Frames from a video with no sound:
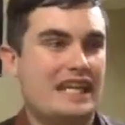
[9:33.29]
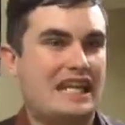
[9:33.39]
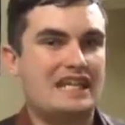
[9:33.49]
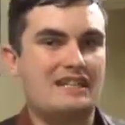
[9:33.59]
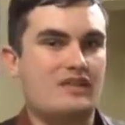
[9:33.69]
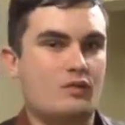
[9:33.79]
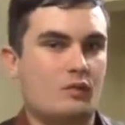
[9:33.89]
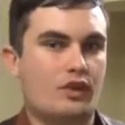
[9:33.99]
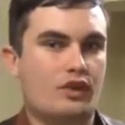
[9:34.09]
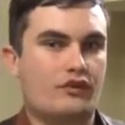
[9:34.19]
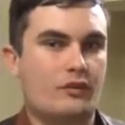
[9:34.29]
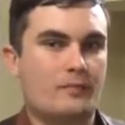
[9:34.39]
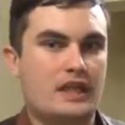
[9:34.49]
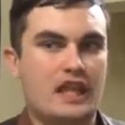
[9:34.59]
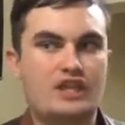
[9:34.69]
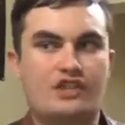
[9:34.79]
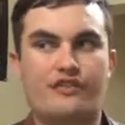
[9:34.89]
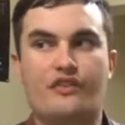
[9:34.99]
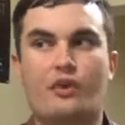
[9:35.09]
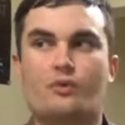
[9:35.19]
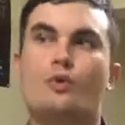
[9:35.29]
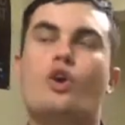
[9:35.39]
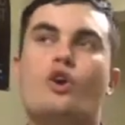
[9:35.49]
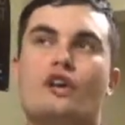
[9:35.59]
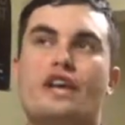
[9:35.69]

It didn't work for me. It just felt wrong.